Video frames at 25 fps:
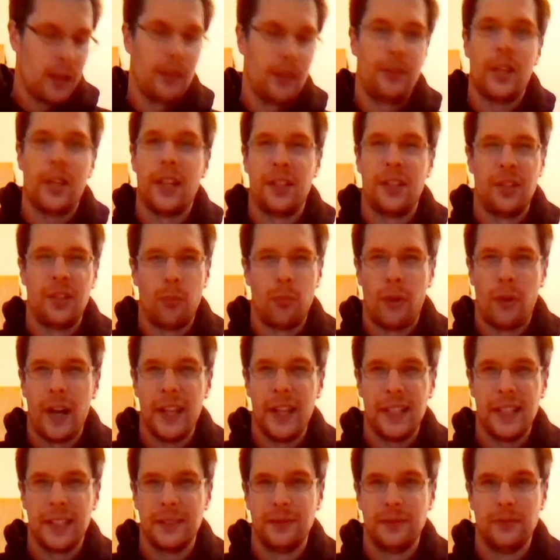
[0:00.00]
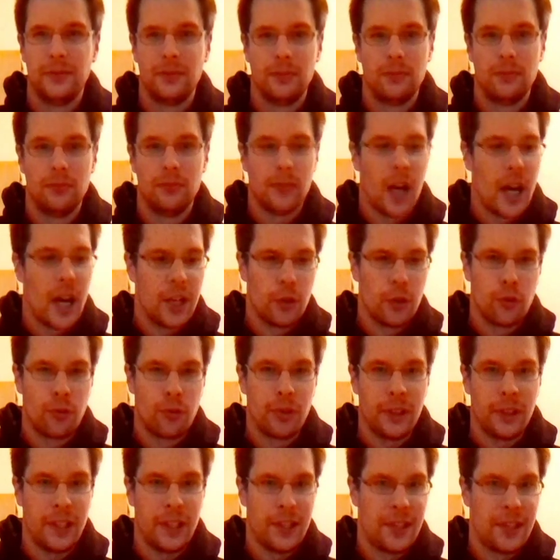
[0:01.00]
tends to break. I don't
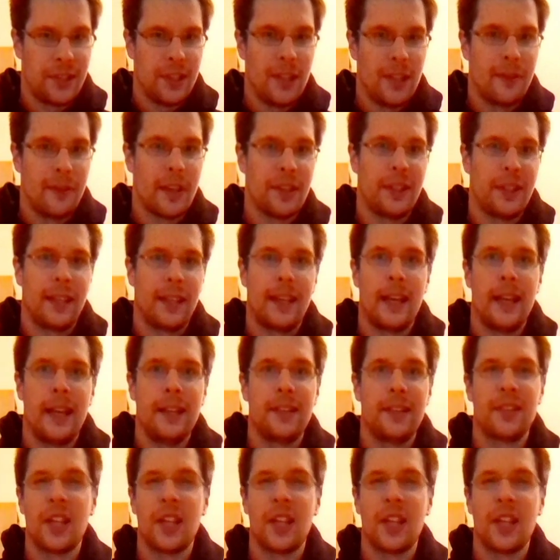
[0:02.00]
really see if that's the case.